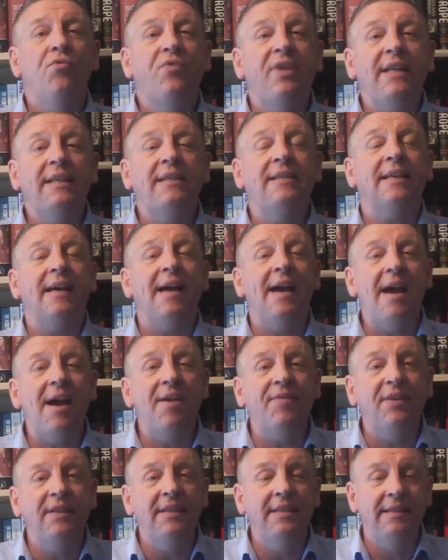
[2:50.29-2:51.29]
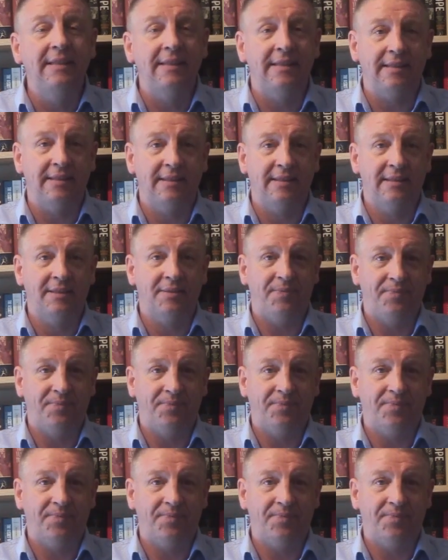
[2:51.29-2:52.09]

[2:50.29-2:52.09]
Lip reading: Rhys-Evans,